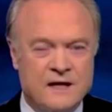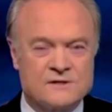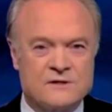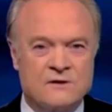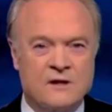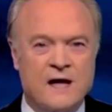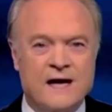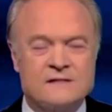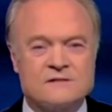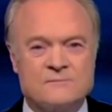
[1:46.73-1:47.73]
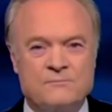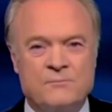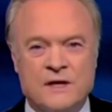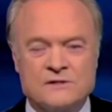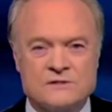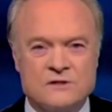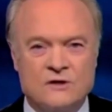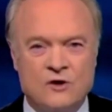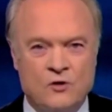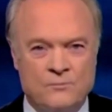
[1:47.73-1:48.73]
as their last
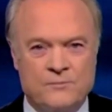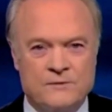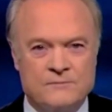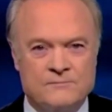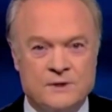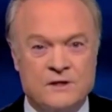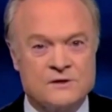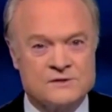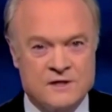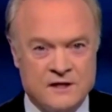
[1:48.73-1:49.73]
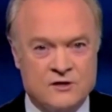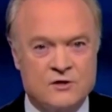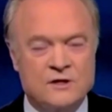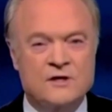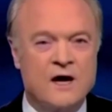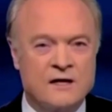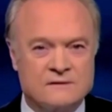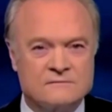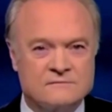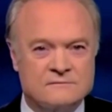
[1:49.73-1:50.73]
best hope, because they could not
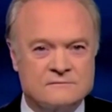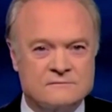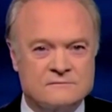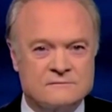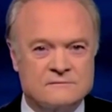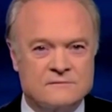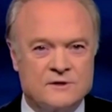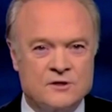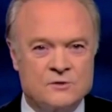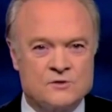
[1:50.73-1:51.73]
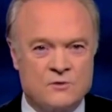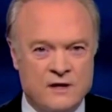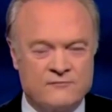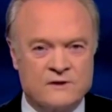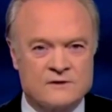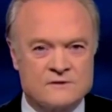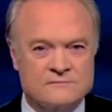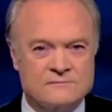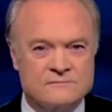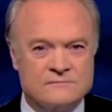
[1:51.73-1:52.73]
use
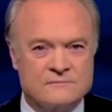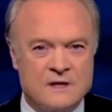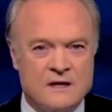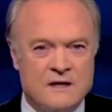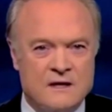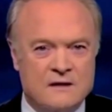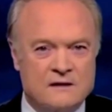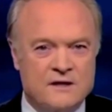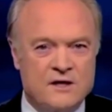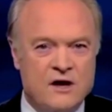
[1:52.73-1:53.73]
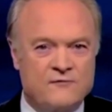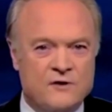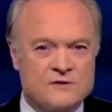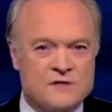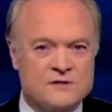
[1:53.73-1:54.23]
rifles. Leading off our